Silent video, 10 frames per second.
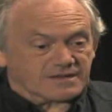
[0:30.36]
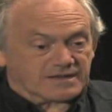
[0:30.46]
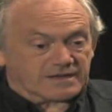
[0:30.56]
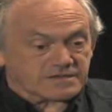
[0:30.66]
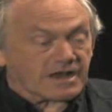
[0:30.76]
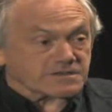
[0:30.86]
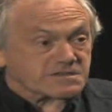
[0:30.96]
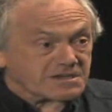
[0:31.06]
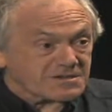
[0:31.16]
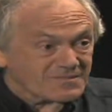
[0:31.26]
at
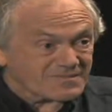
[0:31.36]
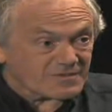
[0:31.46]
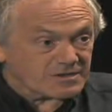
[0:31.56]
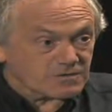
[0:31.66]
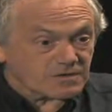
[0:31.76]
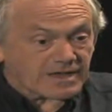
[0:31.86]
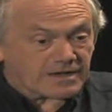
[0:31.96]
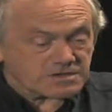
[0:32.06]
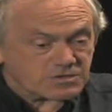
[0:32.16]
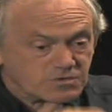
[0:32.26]
dusk when you look
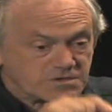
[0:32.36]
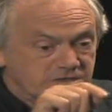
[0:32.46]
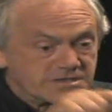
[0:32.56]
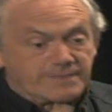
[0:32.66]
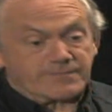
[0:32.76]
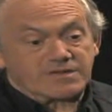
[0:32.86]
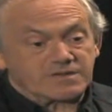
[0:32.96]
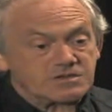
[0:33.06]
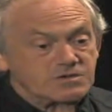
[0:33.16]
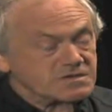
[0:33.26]
out towards the sun
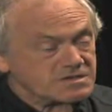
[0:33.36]
because you're